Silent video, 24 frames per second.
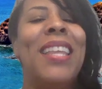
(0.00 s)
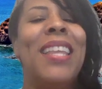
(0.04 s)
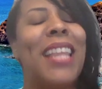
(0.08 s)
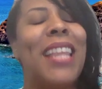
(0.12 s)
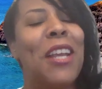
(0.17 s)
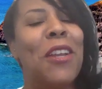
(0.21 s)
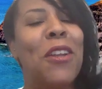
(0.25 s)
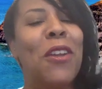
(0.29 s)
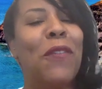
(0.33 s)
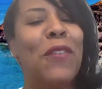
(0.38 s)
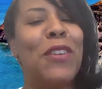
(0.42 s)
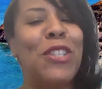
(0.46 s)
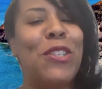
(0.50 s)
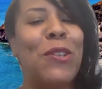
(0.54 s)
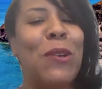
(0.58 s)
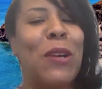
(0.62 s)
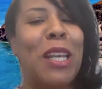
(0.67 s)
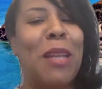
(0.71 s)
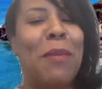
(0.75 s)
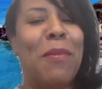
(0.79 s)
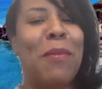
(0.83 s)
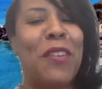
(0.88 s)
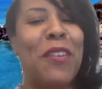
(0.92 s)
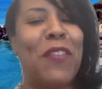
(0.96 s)
Thank you for
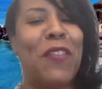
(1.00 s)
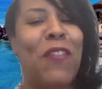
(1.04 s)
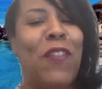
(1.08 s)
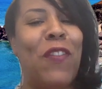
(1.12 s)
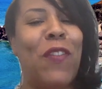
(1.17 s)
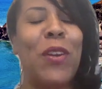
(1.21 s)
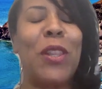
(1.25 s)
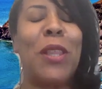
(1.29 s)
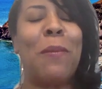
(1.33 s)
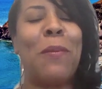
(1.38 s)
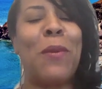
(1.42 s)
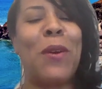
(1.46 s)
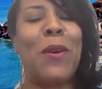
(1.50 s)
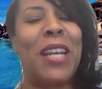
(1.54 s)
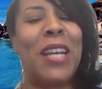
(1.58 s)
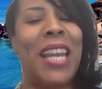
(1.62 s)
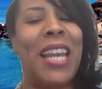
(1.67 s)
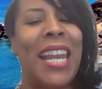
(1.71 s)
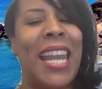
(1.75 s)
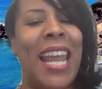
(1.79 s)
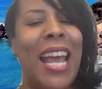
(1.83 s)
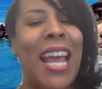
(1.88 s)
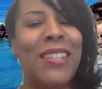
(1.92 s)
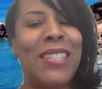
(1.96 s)
joining us for the morning
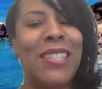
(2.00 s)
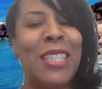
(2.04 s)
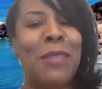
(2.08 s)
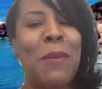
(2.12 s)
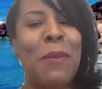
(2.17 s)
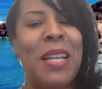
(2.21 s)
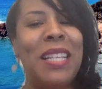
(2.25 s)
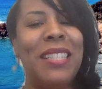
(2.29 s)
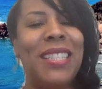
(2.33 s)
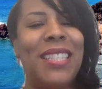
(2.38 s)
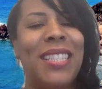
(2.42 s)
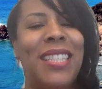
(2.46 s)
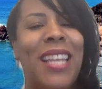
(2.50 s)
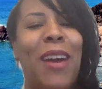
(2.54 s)
announcements.